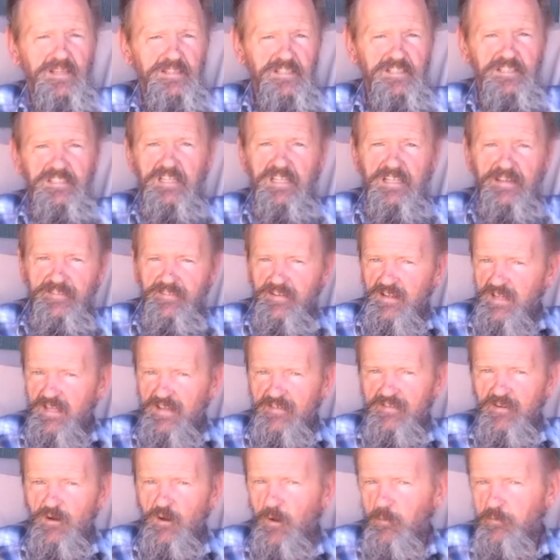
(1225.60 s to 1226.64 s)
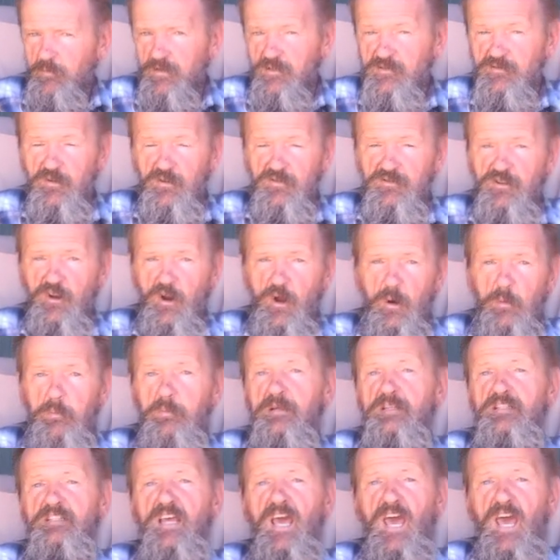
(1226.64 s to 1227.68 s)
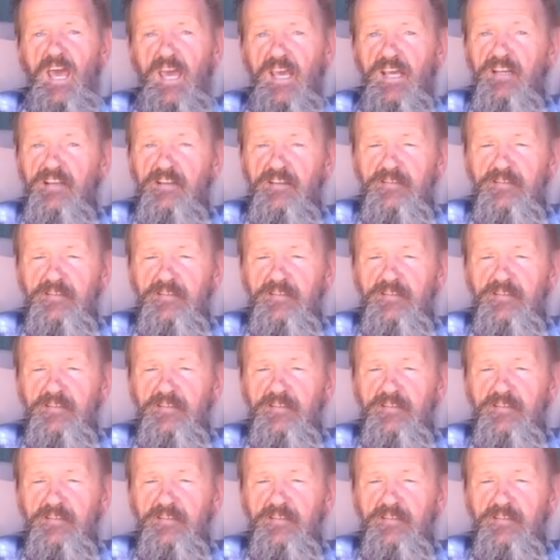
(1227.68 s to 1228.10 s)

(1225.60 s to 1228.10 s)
Just leave it open, so it's an open tag.